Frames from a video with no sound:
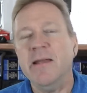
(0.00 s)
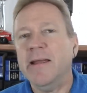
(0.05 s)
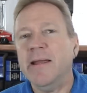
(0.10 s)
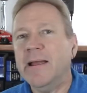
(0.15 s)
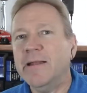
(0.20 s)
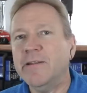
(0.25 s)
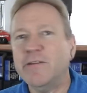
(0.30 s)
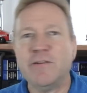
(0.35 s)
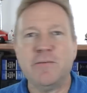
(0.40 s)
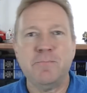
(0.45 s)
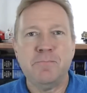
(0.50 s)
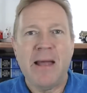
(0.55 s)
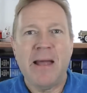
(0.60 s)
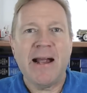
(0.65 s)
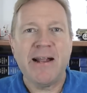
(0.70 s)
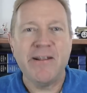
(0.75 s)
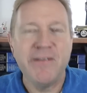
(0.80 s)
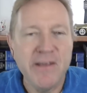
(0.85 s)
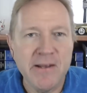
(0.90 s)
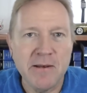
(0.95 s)

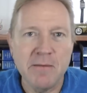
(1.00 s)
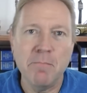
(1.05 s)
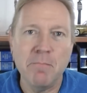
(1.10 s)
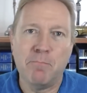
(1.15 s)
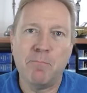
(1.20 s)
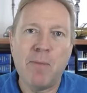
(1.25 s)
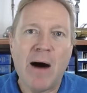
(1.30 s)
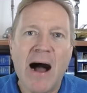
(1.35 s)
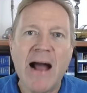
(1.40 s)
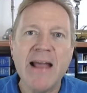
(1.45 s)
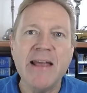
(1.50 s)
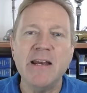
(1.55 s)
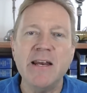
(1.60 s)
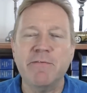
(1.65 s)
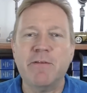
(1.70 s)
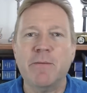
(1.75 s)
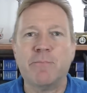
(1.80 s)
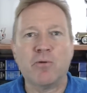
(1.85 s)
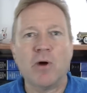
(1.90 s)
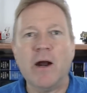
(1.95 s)
Inspect it and buy it
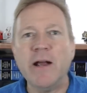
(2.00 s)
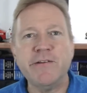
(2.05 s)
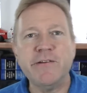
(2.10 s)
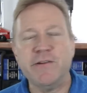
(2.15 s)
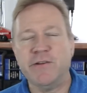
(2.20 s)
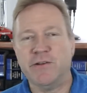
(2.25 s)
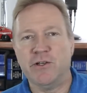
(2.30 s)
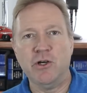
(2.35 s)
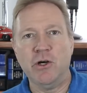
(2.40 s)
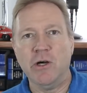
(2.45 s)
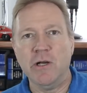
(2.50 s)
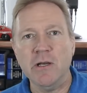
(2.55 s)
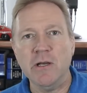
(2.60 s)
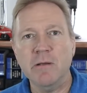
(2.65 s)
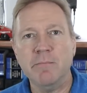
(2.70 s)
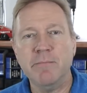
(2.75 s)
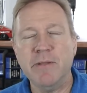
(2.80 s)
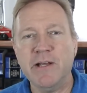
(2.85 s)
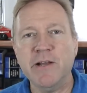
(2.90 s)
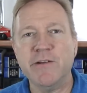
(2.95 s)
if the price is good.
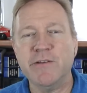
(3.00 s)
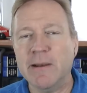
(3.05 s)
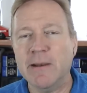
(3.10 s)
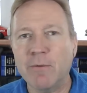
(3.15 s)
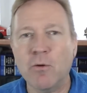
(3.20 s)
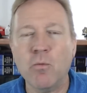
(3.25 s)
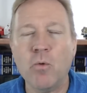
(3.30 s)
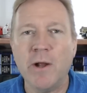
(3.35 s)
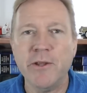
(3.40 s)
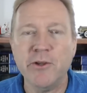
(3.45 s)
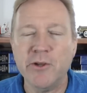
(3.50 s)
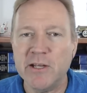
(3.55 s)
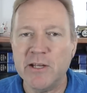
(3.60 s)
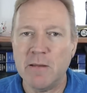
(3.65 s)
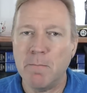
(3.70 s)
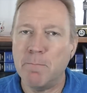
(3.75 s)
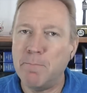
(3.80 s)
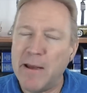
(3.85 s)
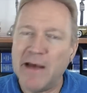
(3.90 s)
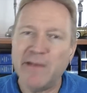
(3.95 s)
Because number one, you'll get
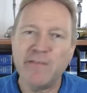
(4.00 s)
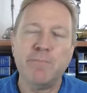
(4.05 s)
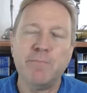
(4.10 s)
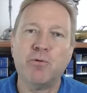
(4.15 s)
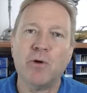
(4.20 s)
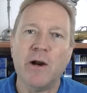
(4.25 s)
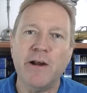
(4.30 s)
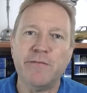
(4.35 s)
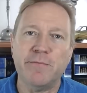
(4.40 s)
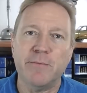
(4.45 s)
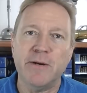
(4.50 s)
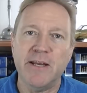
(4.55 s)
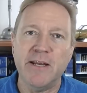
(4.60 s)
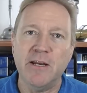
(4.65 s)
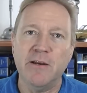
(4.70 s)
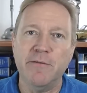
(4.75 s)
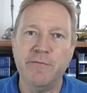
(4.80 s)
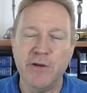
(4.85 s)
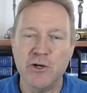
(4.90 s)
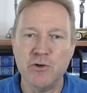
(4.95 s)
the best price from an
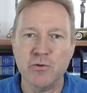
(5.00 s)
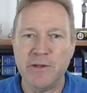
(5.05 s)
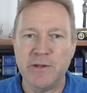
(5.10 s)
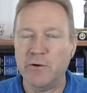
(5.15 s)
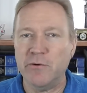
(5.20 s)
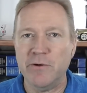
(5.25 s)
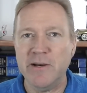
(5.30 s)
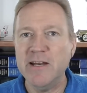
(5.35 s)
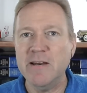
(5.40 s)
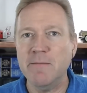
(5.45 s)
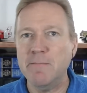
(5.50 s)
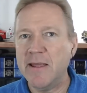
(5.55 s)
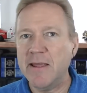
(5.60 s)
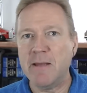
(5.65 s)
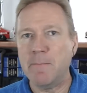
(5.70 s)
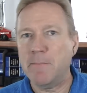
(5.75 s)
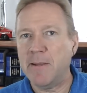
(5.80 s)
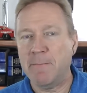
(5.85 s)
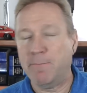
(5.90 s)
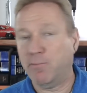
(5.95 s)
individual. They don't need to make
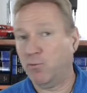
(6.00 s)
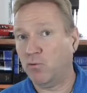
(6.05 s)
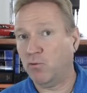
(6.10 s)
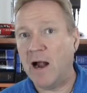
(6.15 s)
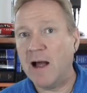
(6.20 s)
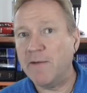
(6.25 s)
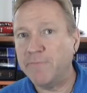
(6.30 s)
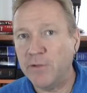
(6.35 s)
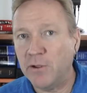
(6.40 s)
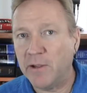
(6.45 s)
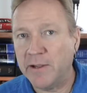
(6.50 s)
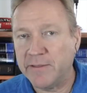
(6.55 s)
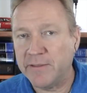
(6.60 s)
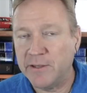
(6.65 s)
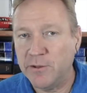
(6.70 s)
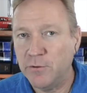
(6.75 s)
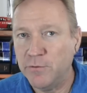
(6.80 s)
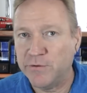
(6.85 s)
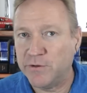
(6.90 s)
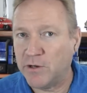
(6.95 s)
a big profit like the
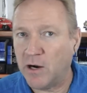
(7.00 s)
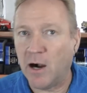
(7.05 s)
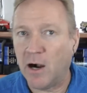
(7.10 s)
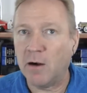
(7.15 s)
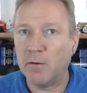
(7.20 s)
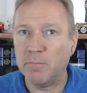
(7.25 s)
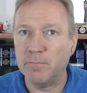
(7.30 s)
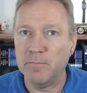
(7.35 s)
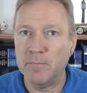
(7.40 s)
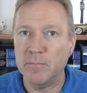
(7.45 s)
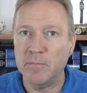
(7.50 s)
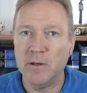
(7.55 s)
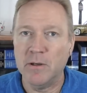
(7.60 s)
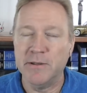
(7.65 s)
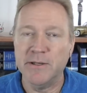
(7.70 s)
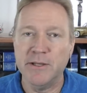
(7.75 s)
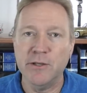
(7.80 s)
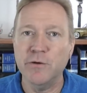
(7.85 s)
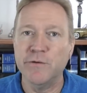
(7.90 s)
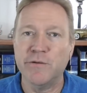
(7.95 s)
used car and uh,
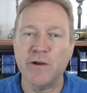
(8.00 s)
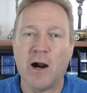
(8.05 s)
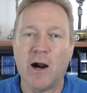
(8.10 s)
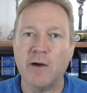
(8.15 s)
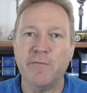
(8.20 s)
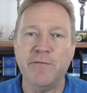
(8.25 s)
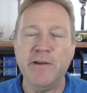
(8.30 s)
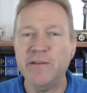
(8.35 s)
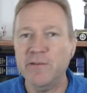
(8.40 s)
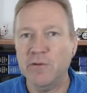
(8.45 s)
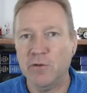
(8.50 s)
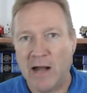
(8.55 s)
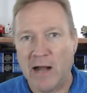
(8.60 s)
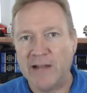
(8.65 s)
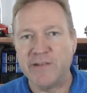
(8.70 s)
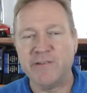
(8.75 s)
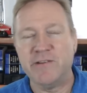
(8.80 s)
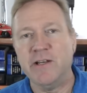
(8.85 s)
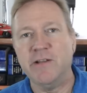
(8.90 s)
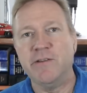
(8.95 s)
the used RV
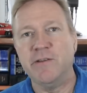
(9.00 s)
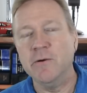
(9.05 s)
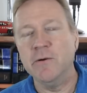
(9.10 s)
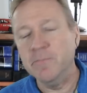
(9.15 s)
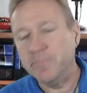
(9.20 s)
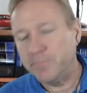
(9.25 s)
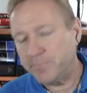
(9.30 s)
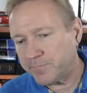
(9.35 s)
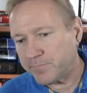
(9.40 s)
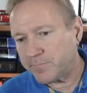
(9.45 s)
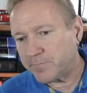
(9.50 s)
lots need to.